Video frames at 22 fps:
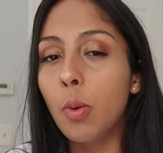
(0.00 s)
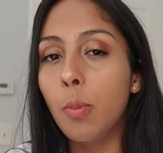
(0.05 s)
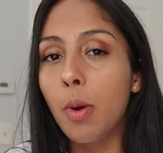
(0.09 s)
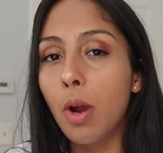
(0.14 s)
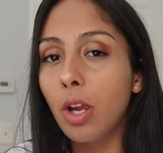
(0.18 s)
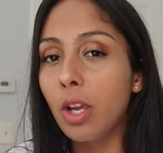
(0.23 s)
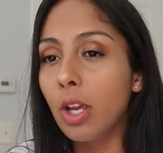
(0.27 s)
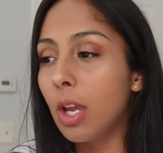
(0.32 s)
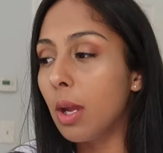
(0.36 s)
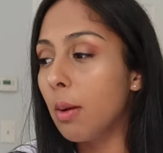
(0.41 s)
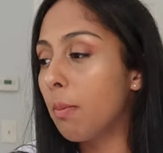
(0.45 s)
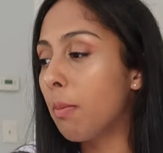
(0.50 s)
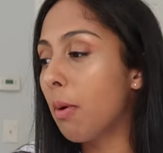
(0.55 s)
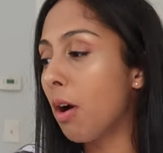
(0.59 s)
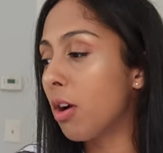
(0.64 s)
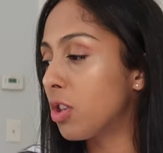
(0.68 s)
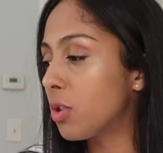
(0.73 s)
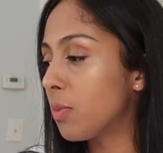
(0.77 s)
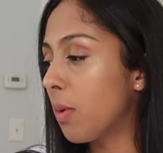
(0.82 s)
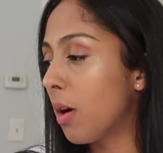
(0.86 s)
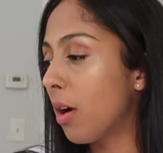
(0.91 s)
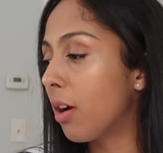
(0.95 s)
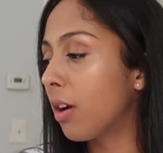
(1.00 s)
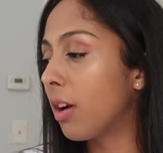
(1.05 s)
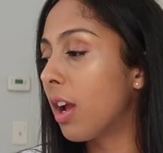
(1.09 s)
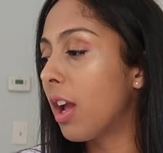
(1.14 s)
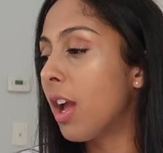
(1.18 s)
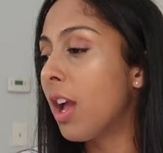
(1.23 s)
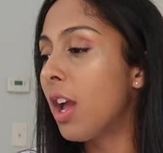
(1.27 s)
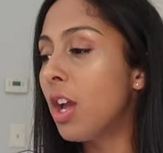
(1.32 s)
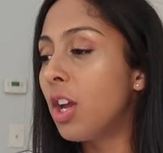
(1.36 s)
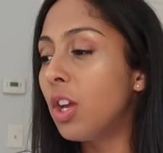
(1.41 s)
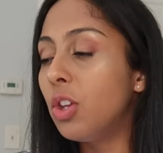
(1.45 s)
Market, Poshmark,
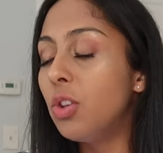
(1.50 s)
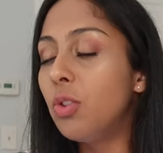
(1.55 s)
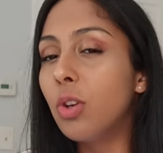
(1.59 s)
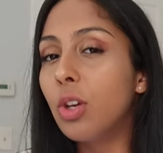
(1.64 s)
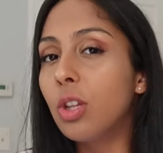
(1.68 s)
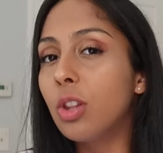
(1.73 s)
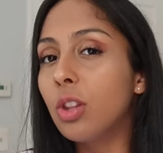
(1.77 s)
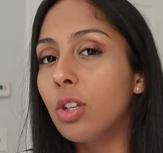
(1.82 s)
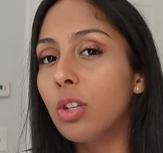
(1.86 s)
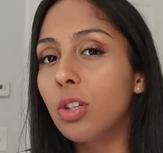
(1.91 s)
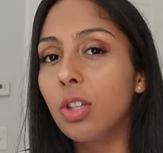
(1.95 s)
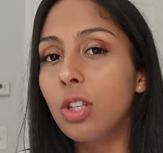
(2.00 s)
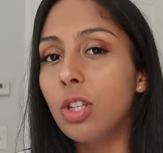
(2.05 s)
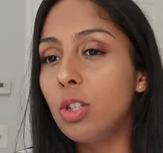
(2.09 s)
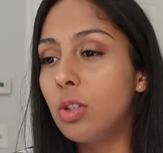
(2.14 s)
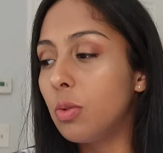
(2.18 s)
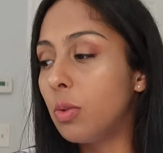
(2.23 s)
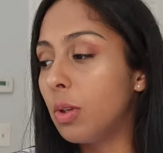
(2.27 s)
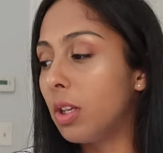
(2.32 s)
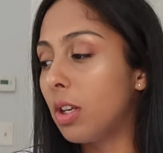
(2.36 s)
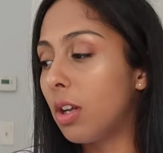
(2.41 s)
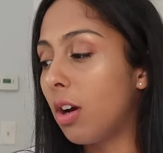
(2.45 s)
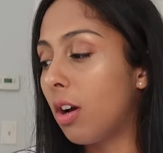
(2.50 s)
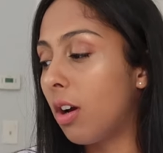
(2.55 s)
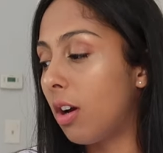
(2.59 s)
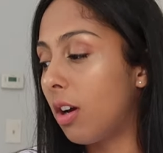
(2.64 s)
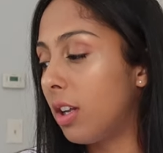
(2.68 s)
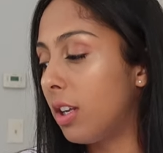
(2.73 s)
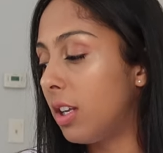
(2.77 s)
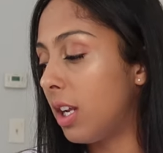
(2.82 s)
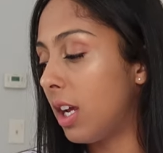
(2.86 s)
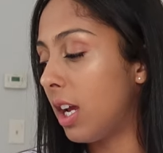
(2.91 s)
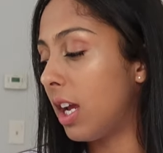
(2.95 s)
you can literally do it
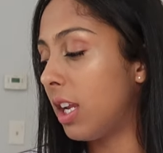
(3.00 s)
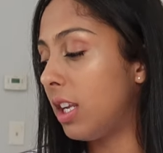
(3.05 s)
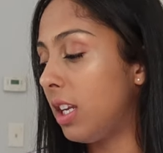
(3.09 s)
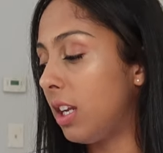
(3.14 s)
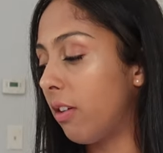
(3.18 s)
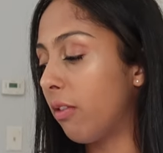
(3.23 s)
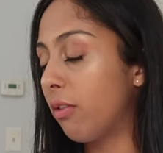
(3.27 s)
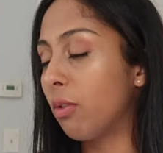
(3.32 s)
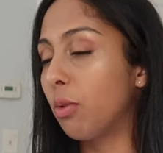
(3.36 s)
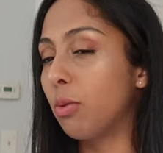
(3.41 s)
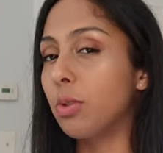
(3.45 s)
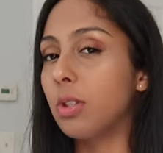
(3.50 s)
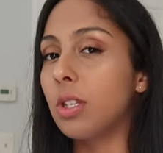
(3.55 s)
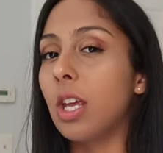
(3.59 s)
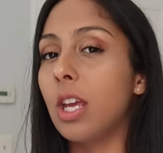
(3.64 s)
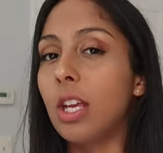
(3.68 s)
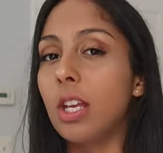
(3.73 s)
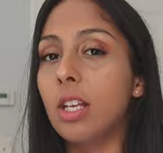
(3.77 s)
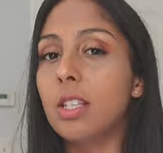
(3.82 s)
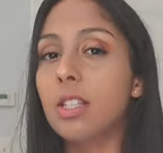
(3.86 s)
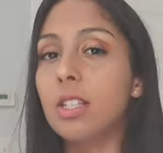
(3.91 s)
on any of those like